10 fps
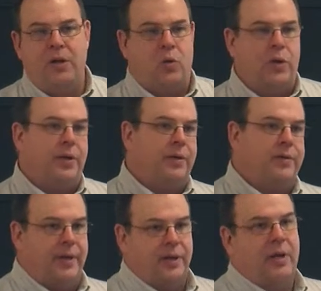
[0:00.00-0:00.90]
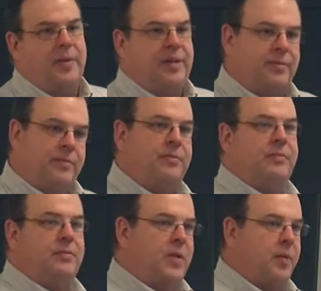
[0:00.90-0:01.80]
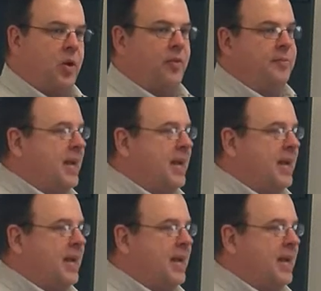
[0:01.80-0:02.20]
or they're coming off